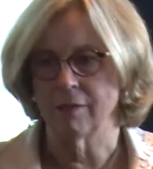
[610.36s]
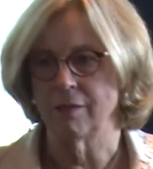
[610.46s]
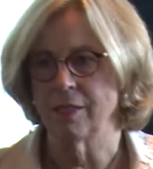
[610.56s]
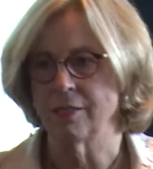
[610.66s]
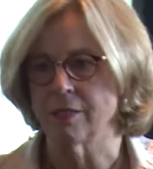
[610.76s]

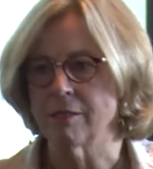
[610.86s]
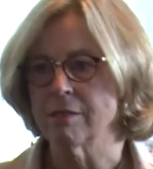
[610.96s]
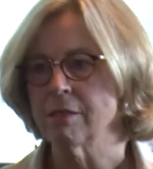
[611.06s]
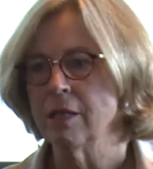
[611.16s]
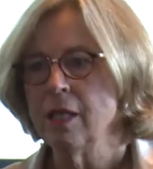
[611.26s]

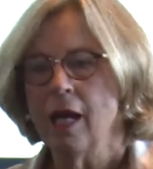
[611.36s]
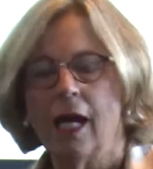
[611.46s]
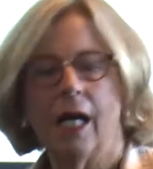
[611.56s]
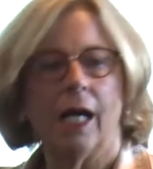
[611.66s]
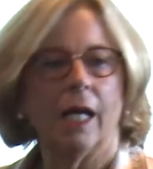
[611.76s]
thesis,
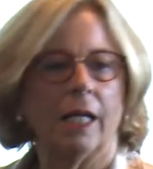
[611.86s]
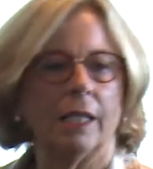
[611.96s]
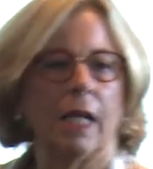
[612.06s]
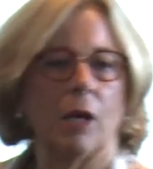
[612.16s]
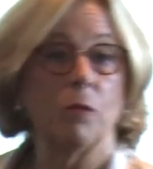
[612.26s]

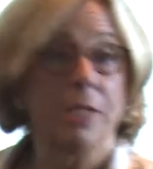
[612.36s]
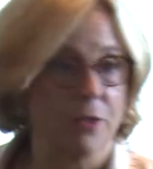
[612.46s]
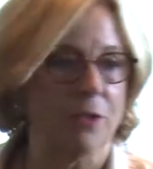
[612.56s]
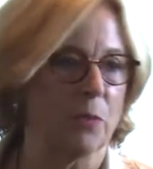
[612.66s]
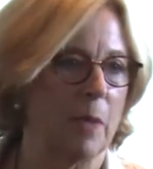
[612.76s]
a
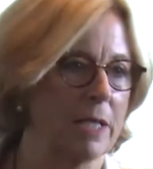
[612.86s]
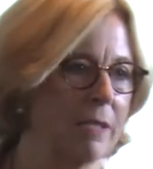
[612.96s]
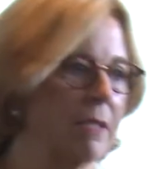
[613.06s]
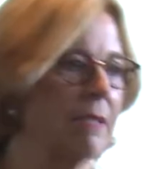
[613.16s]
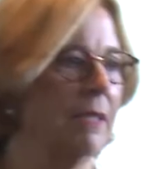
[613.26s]
research
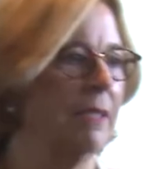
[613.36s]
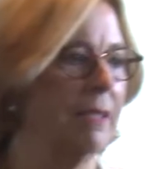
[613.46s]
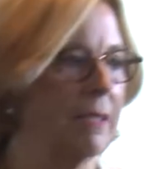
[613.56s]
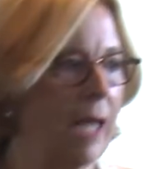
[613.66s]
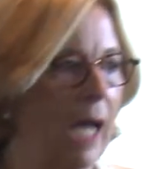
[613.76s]
master's thesis,